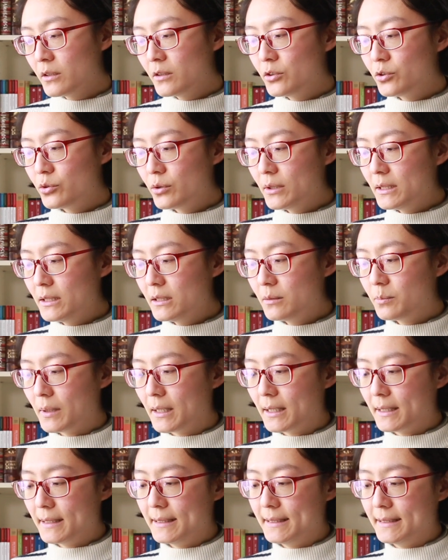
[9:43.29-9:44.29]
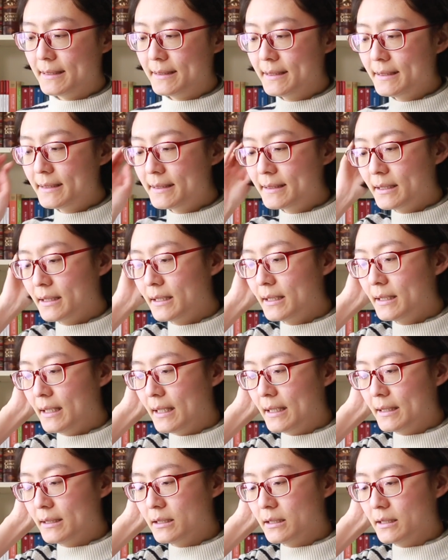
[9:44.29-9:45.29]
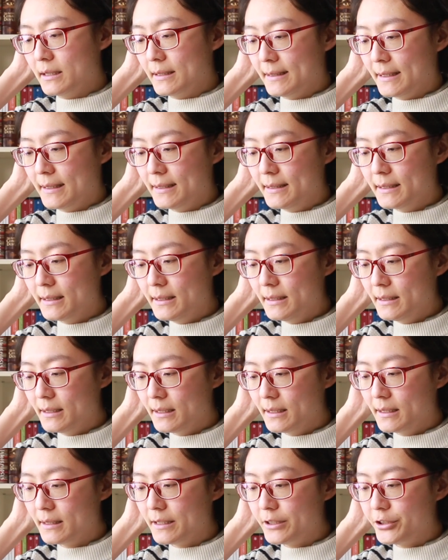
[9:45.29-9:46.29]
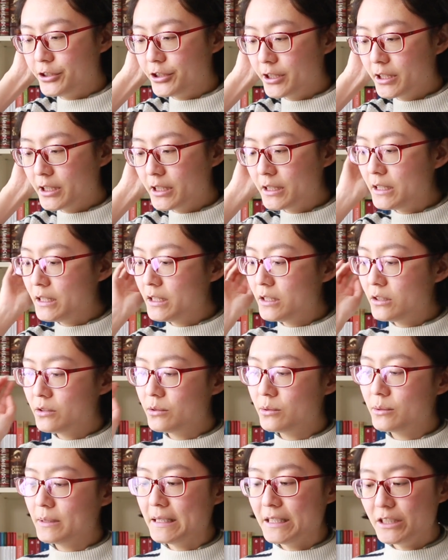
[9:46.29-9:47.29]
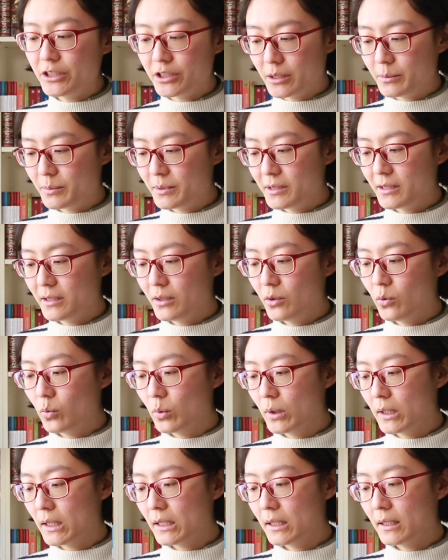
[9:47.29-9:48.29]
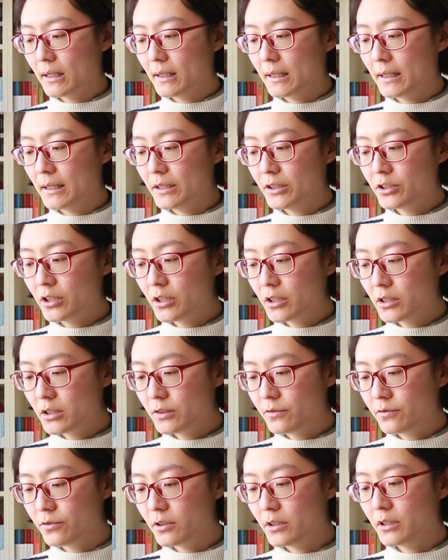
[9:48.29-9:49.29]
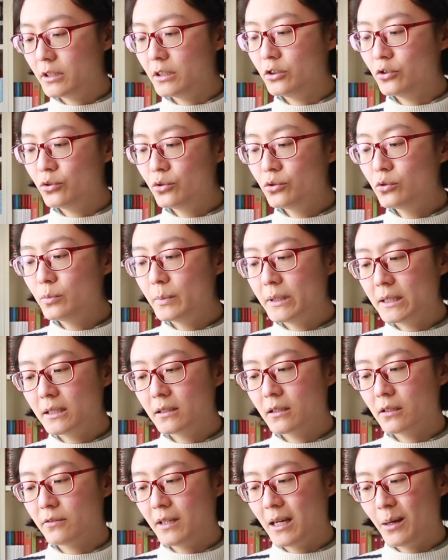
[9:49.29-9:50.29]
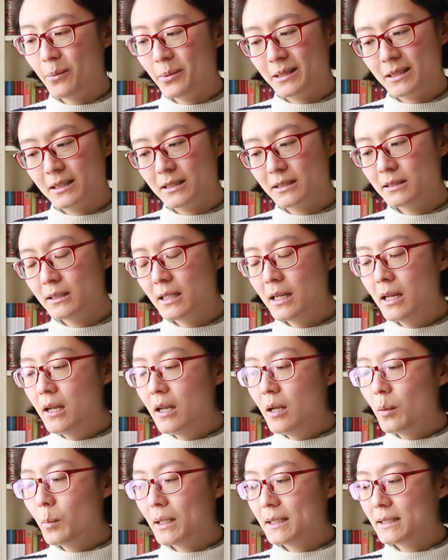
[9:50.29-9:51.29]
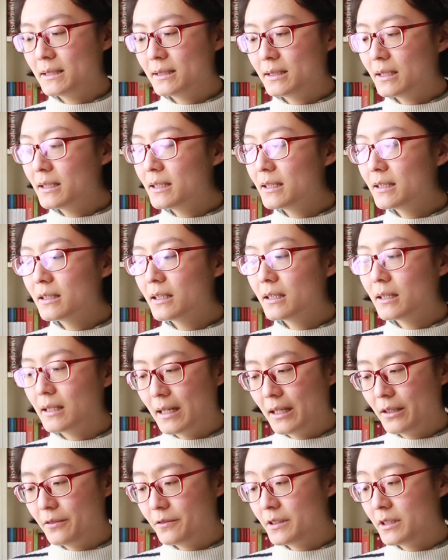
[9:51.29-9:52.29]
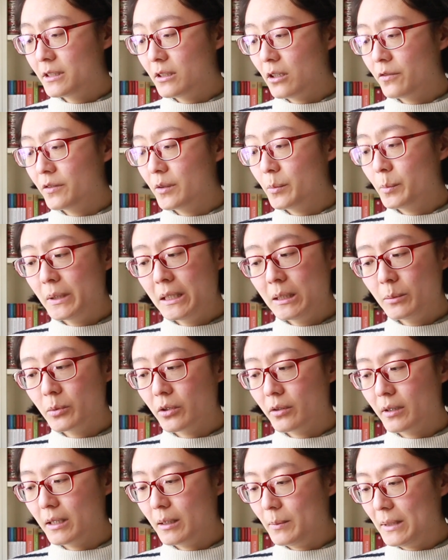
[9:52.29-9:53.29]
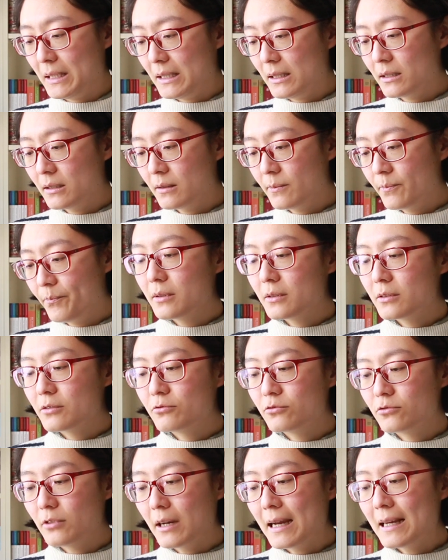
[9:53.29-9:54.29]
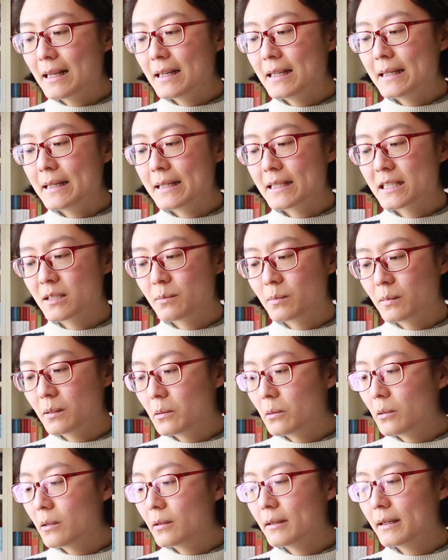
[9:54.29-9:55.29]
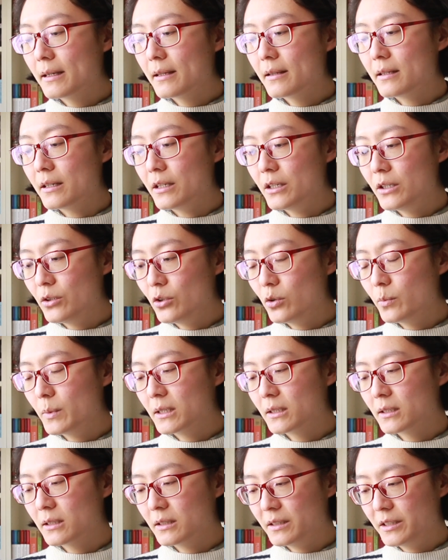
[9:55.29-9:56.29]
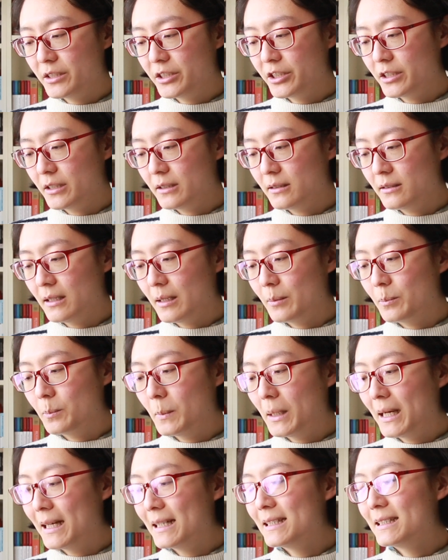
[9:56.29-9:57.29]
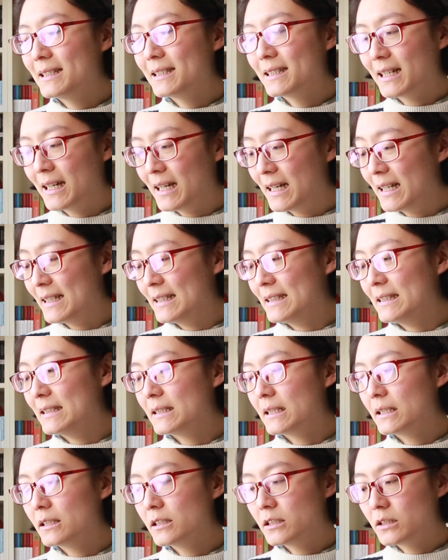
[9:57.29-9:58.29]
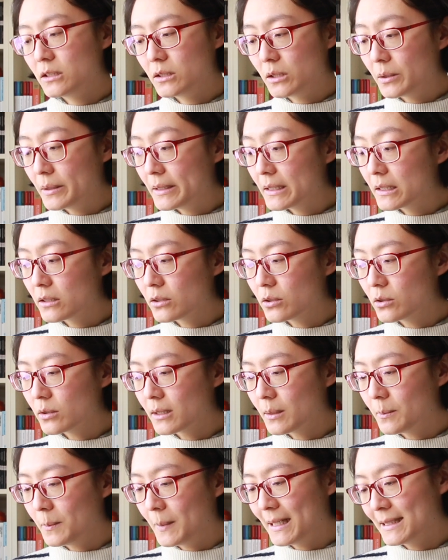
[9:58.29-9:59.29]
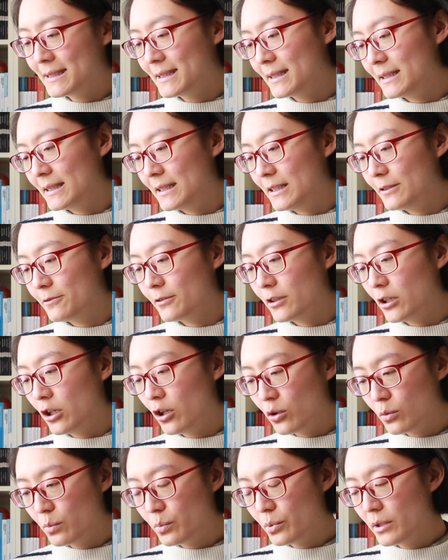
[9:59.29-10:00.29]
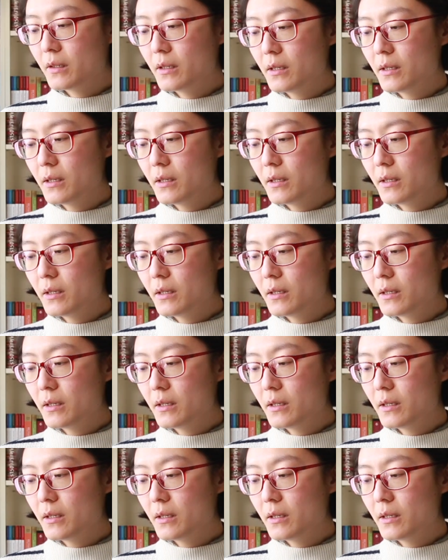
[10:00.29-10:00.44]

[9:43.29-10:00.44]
Joined by his sister and her attendant, they journey to Egypt, where they search for the true meaning of happiness by studying the lives of the people they meet. wryly exploring the human condition and mankind's stoical capacity for hope.